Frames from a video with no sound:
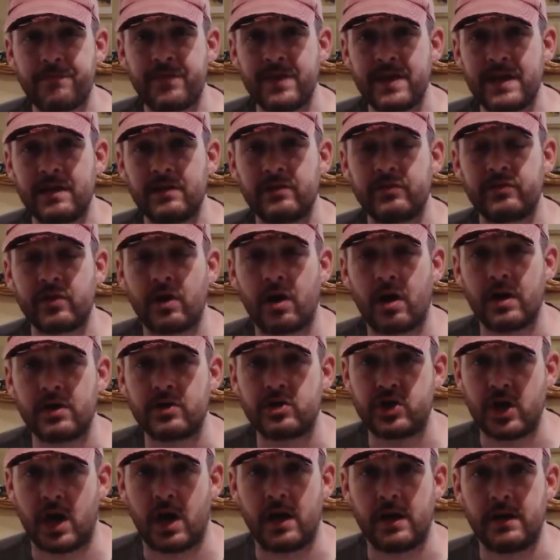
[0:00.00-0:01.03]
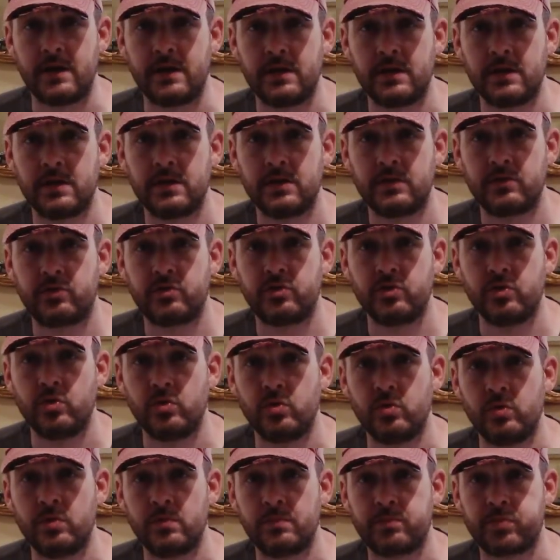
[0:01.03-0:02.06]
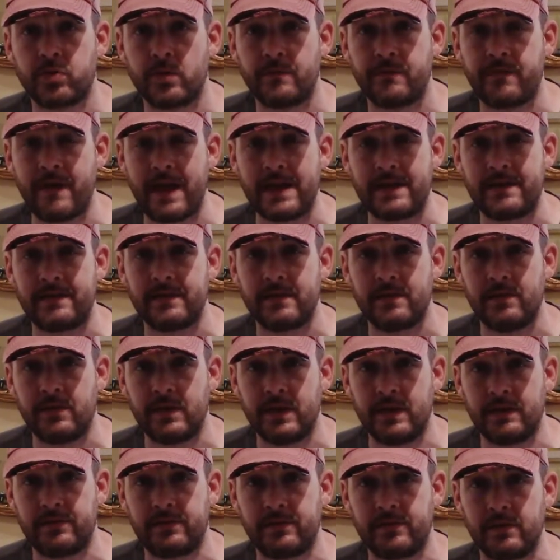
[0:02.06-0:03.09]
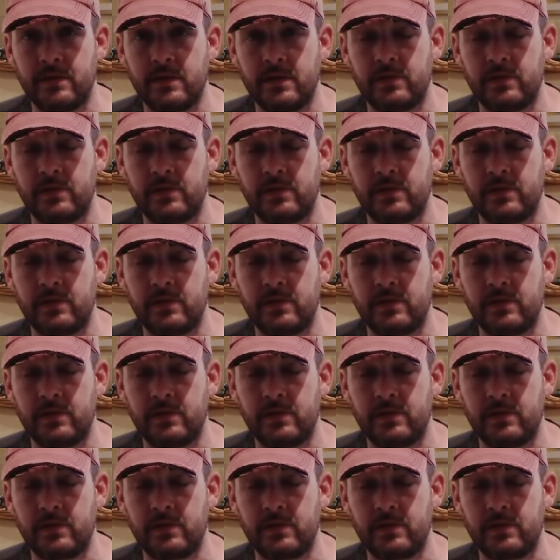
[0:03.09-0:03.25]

things are done to prevent this,